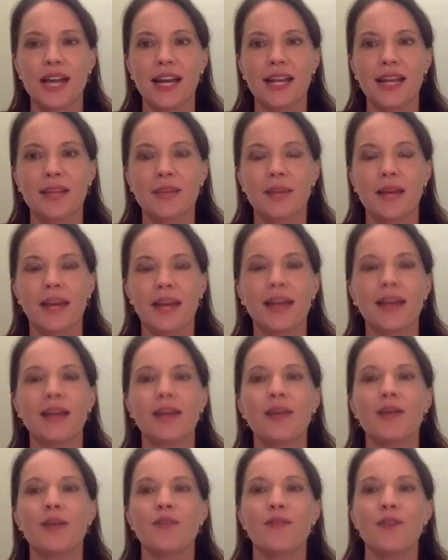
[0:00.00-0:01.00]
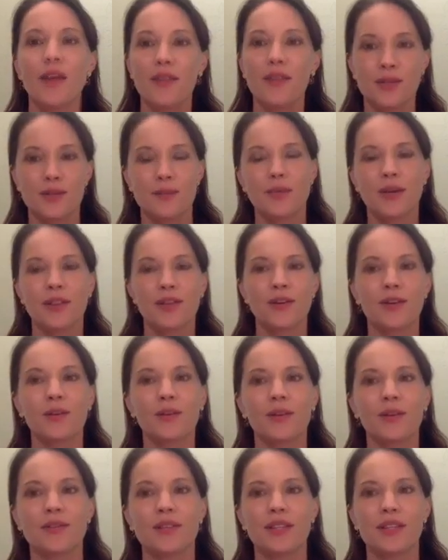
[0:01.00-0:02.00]
And then my father's mother, who
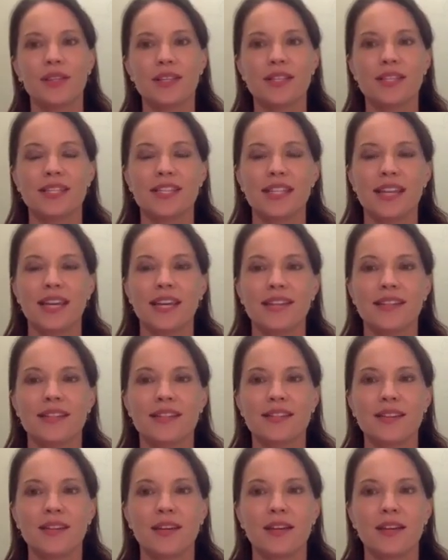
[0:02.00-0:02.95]
lived in the States,